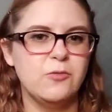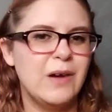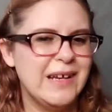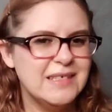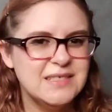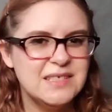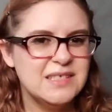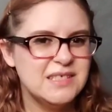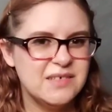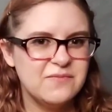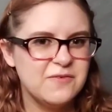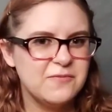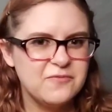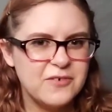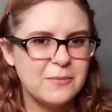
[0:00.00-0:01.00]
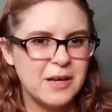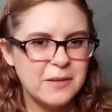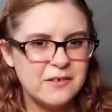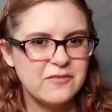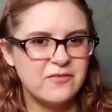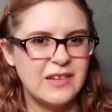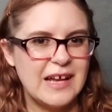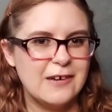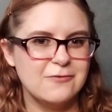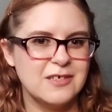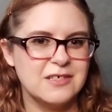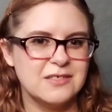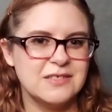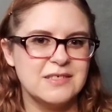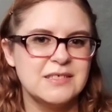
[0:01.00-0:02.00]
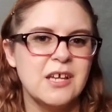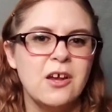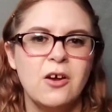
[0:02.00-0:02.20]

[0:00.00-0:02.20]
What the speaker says: Why is it different from other flowers?